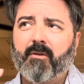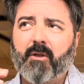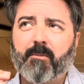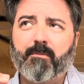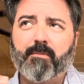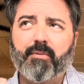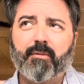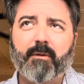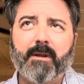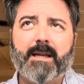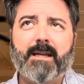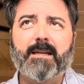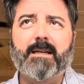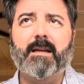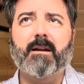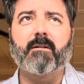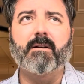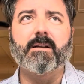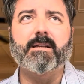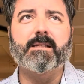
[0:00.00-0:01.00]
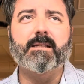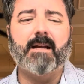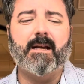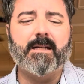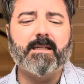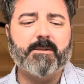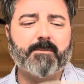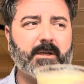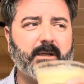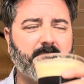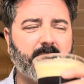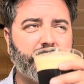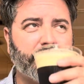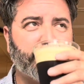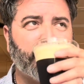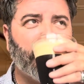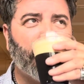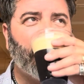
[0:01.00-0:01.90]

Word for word: The blend here is nice because